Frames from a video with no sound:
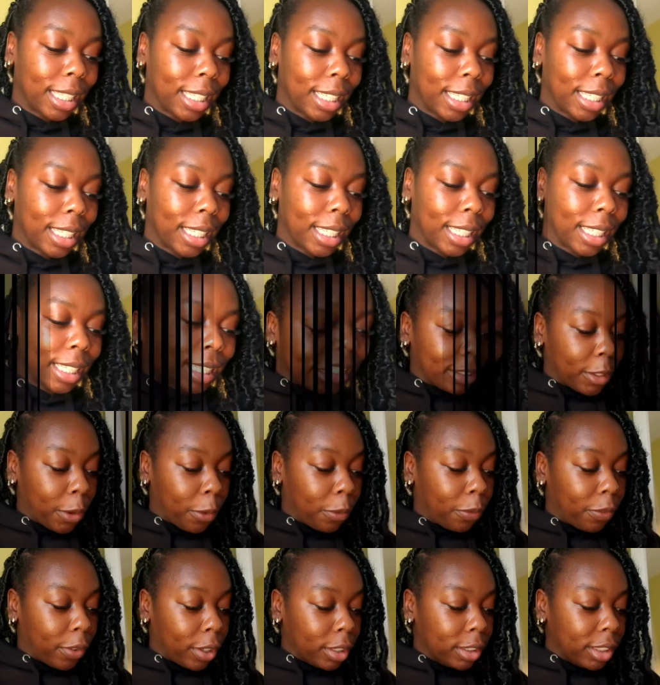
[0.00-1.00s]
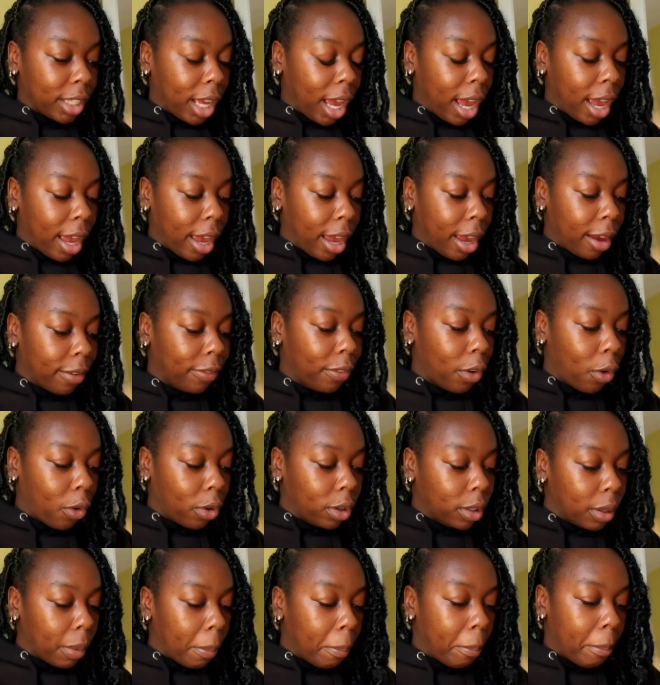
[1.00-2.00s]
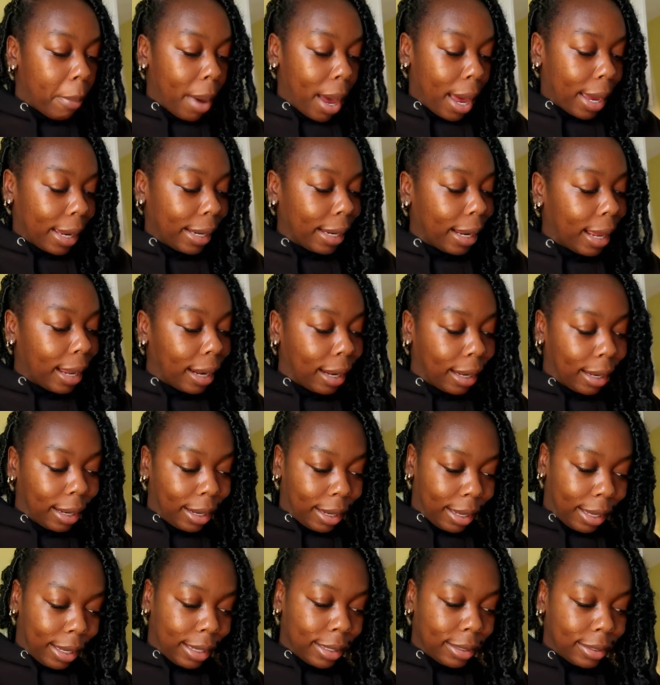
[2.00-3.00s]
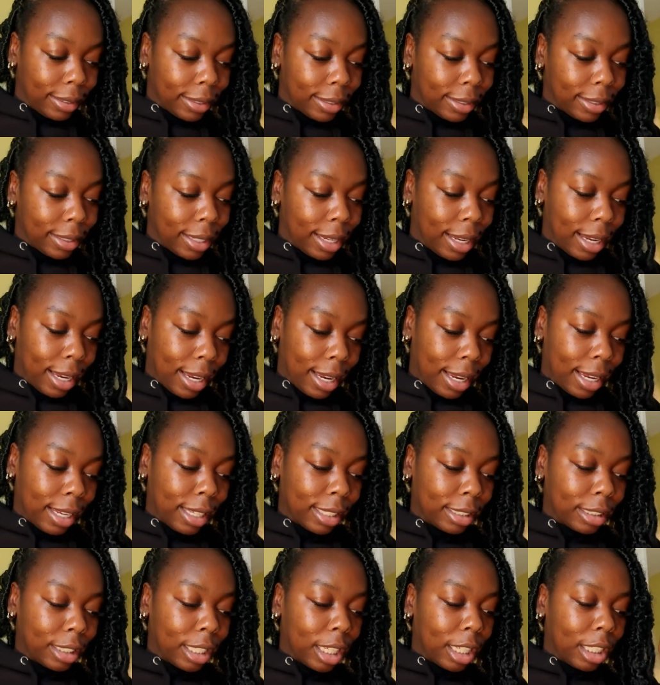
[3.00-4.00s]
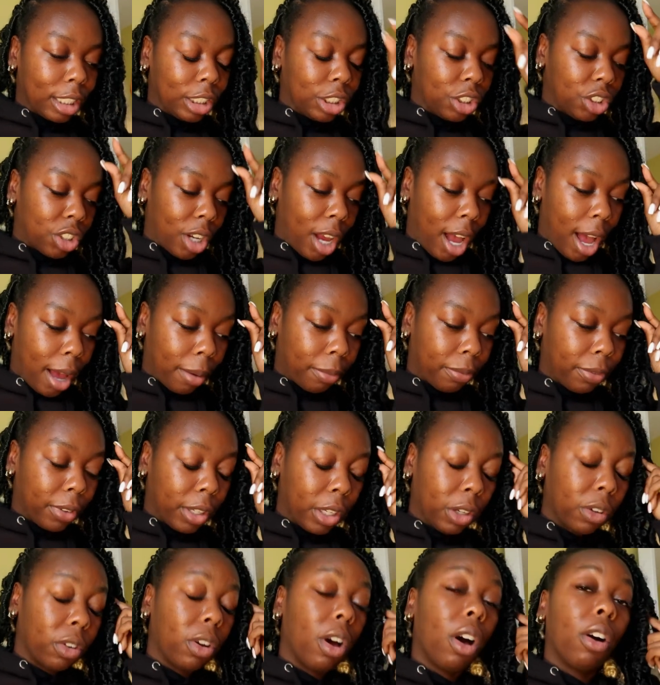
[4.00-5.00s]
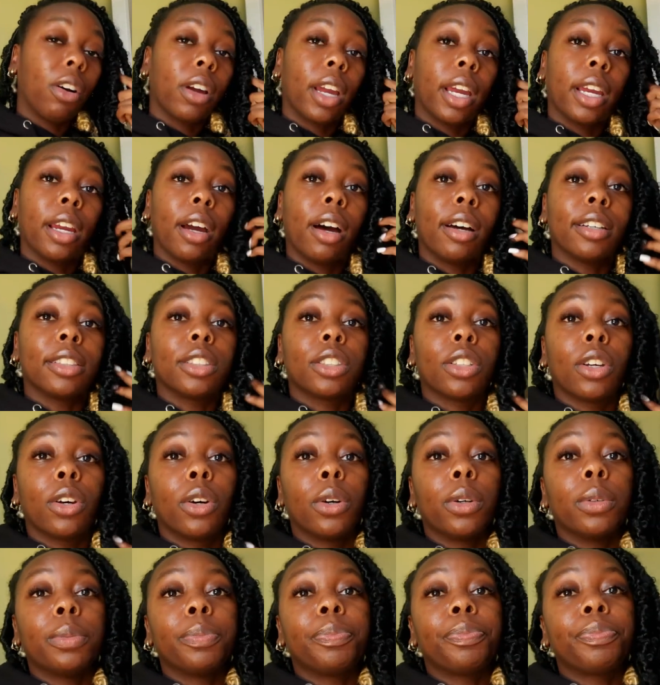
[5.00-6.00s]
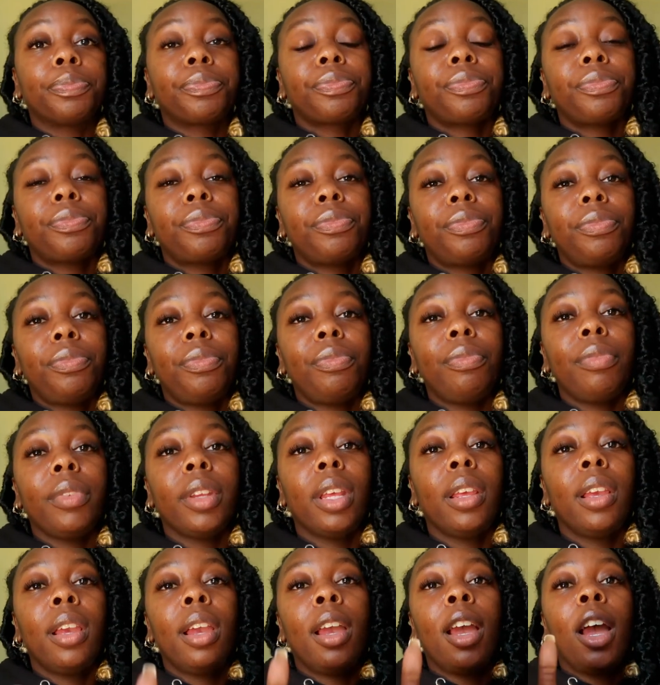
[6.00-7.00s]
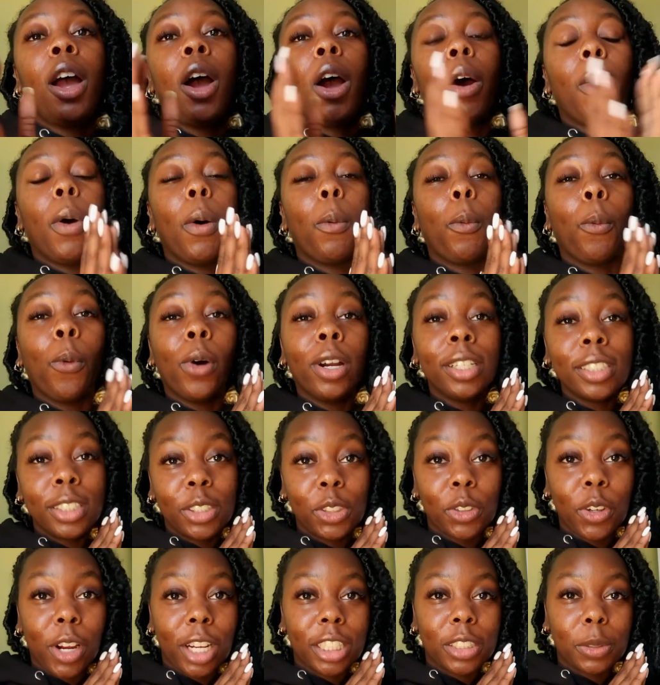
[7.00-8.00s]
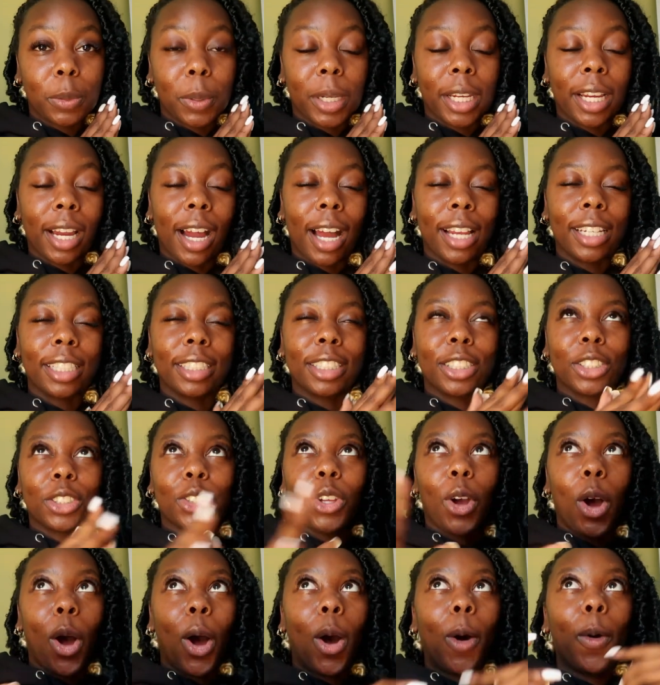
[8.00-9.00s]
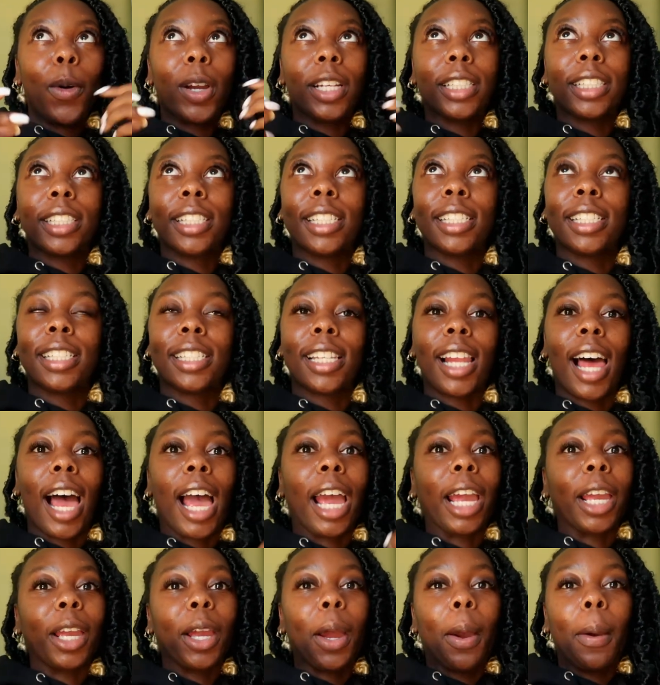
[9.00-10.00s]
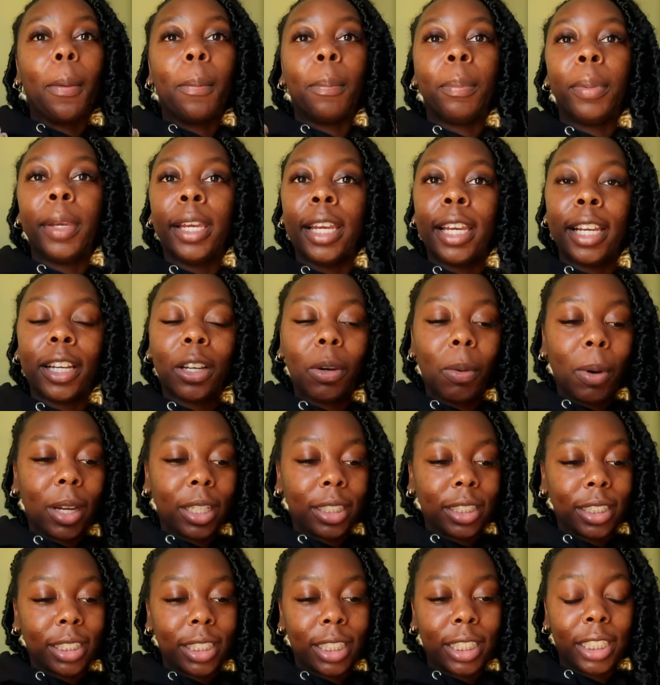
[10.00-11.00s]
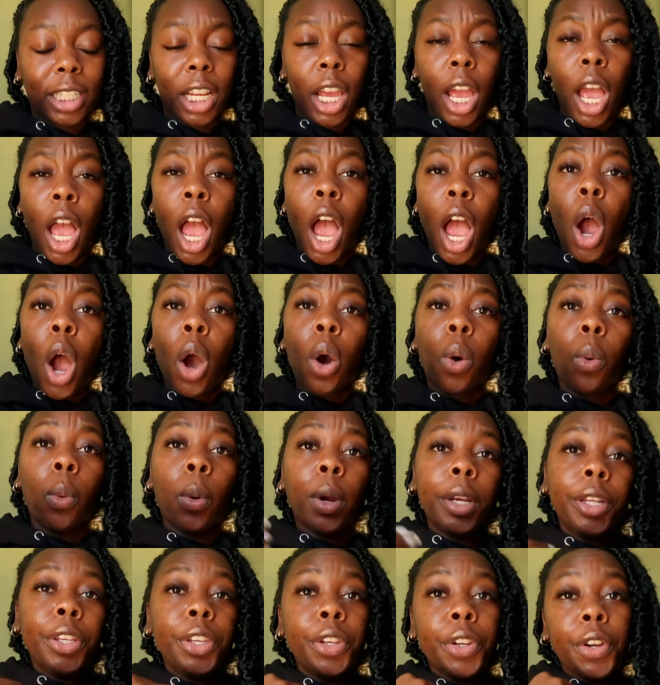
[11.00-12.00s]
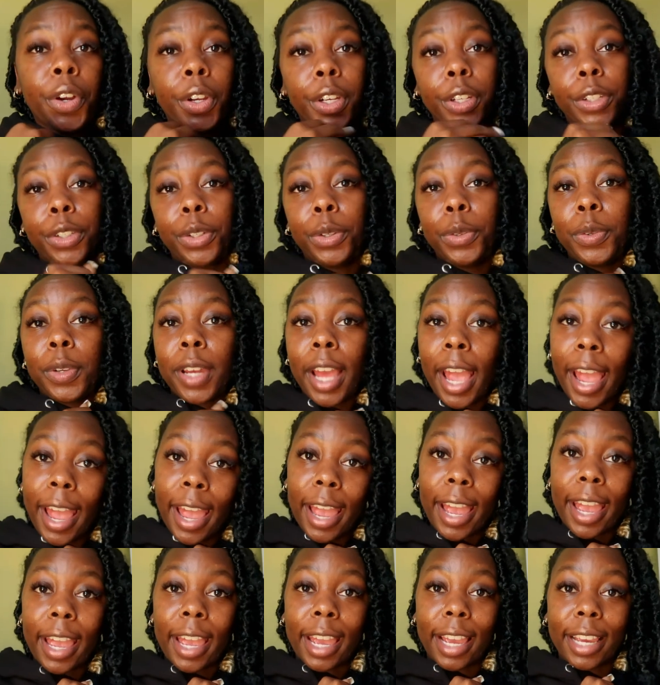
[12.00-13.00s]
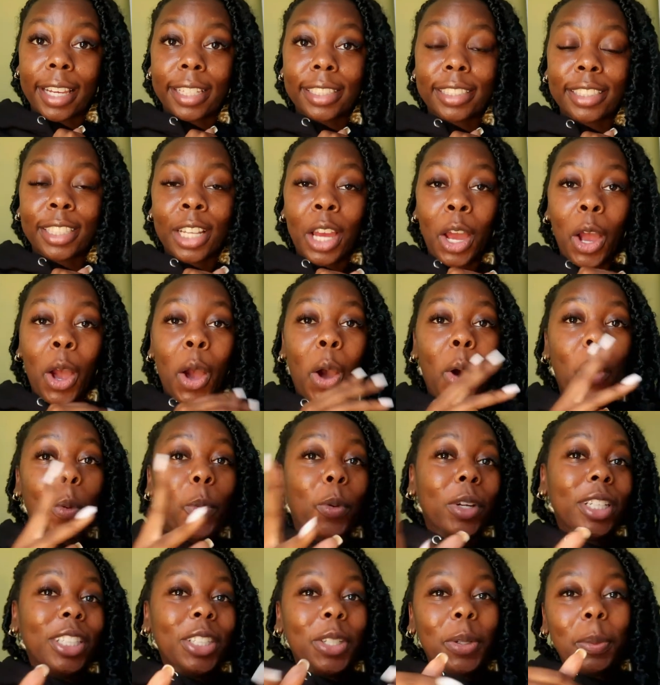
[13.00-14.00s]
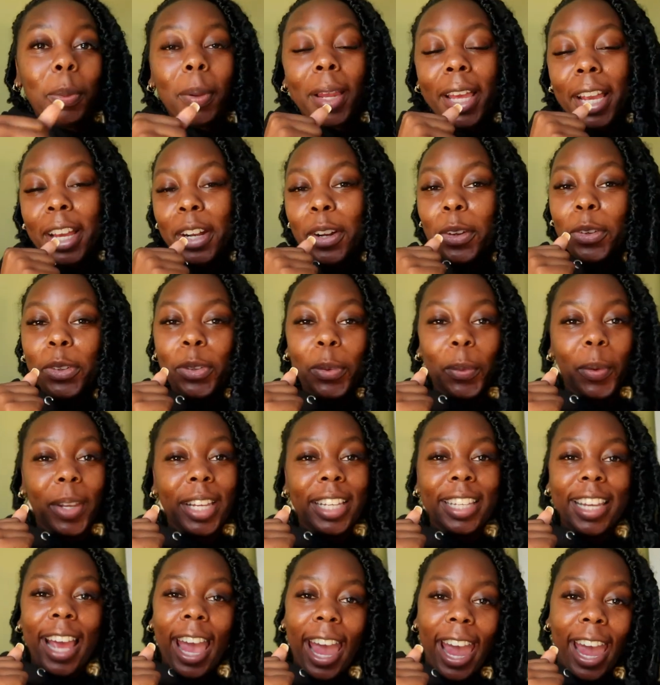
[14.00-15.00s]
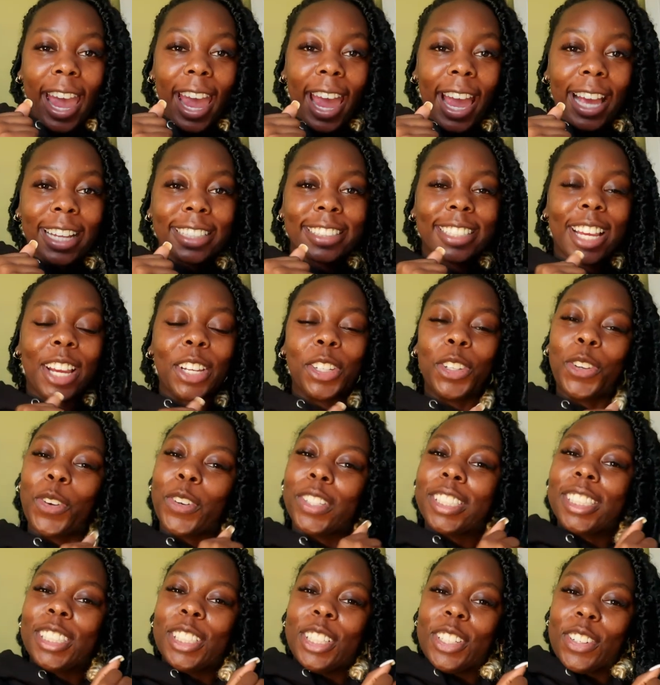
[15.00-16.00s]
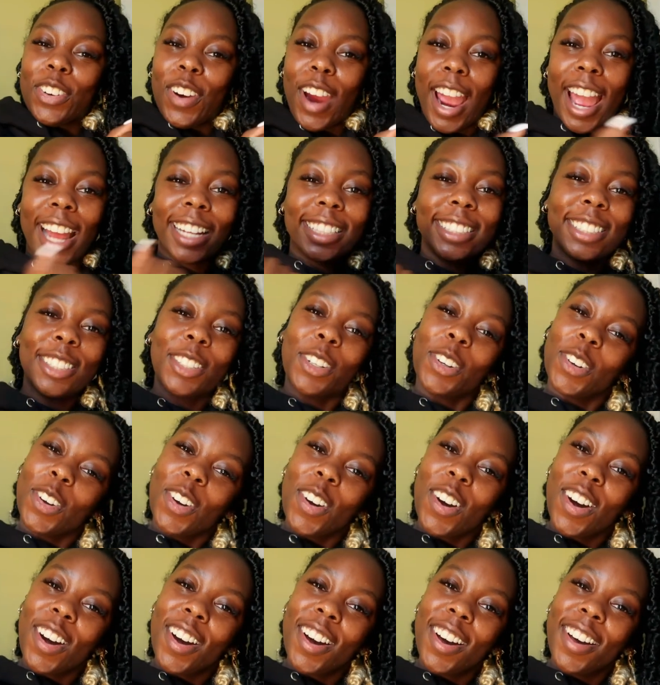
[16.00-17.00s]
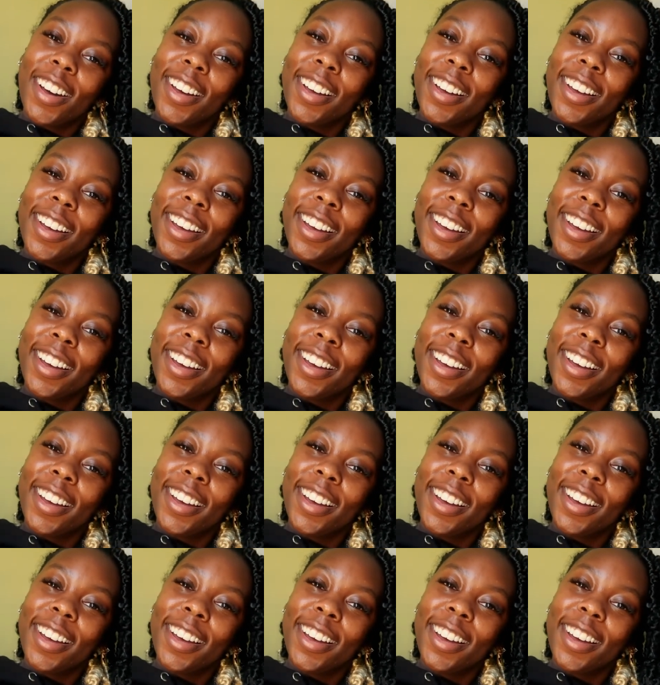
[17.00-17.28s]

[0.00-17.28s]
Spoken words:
Okay, so first I have on my list is job field. Okay, y'all, so once you graduate college, there's always this like big question: what are you gonna do next? What do you plan on doing next? Are you going to grad school?